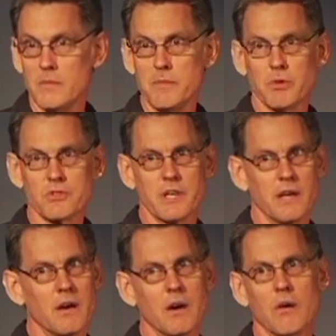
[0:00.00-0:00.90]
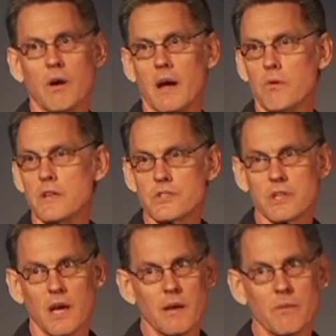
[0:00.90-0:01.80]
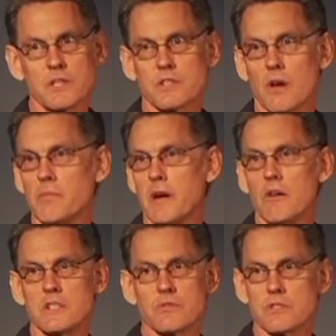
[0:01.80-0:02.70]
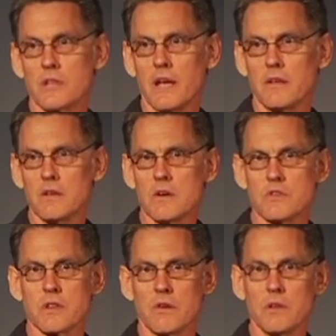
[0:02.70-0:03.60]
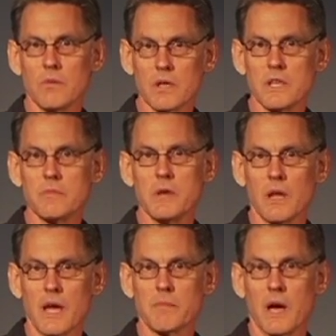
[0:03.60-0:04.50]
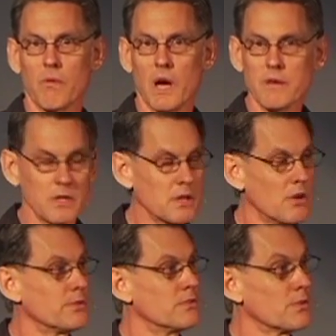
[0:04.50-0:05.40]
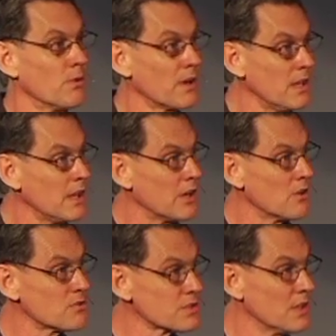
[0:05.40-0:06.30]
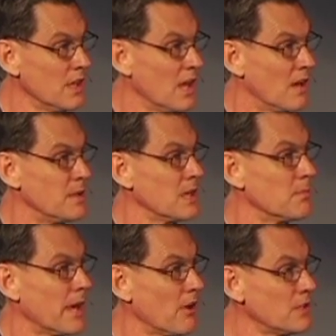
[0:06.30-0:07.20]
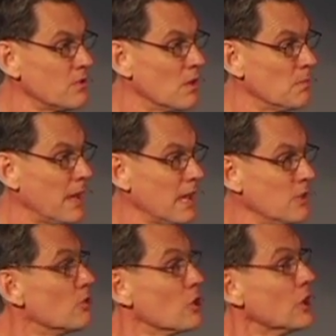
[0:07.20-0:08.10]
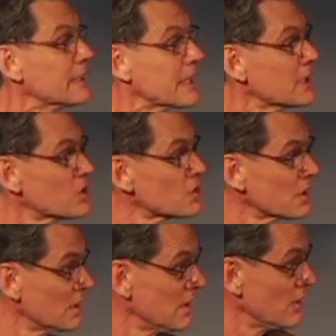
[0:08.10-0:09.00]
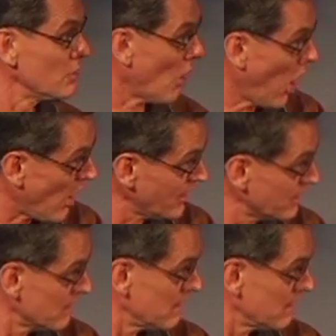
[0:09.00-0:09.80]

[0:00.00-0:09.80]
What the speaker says: People say, "Oh, I wished our marriage was like yours." Are you willing to be like my wife and go through 20 years of being married to a man who couldn't touch your heart?